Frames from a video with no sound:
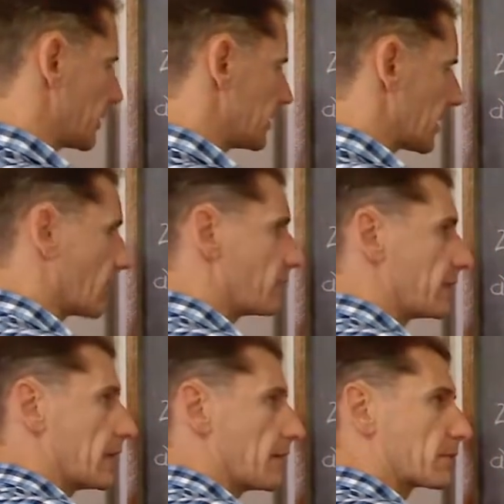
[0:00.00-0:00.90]
we did over
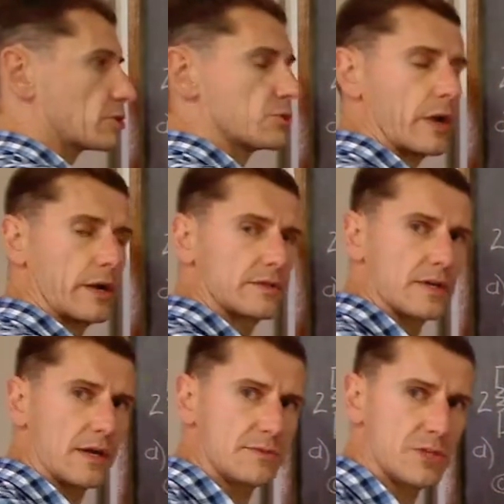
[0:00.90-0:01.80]
here, because we're at
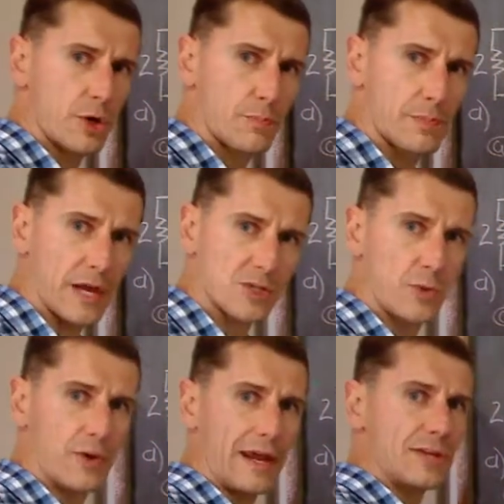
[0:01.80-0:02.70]
time 0 plus,
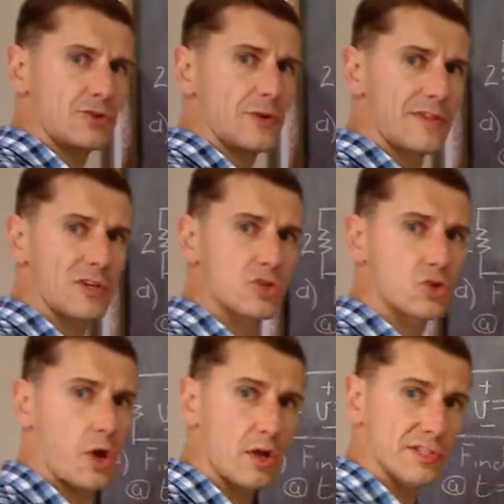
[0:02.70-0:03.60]
we're entering the
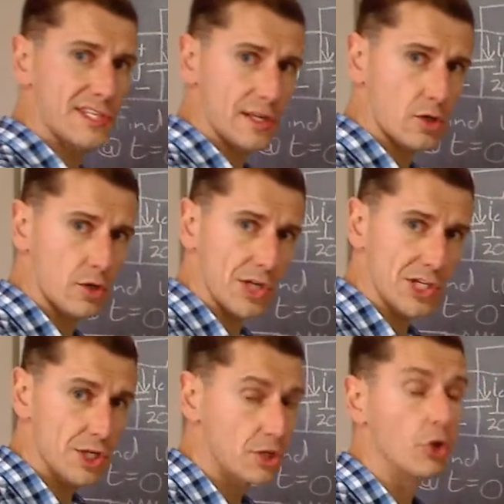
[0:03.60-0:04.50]
transient
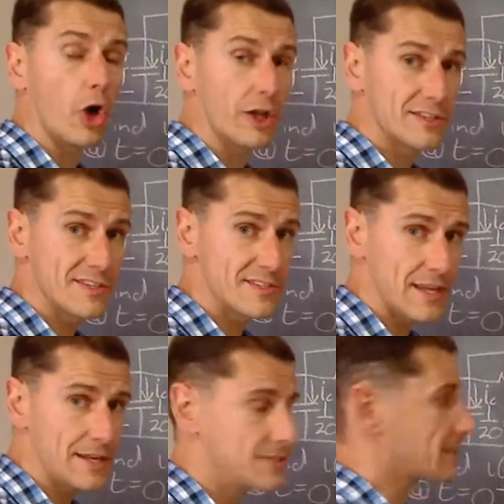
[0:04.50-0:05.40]
condition, not a
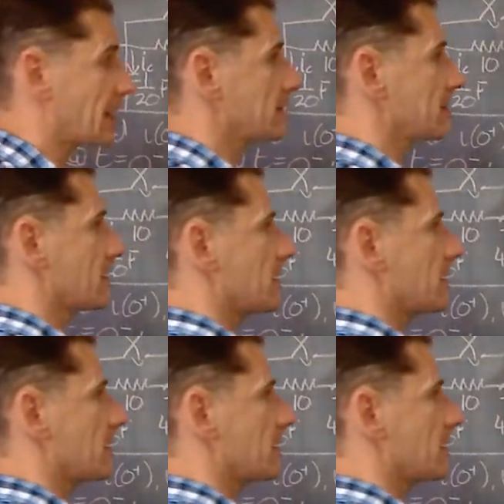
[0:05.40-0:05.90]
steady state.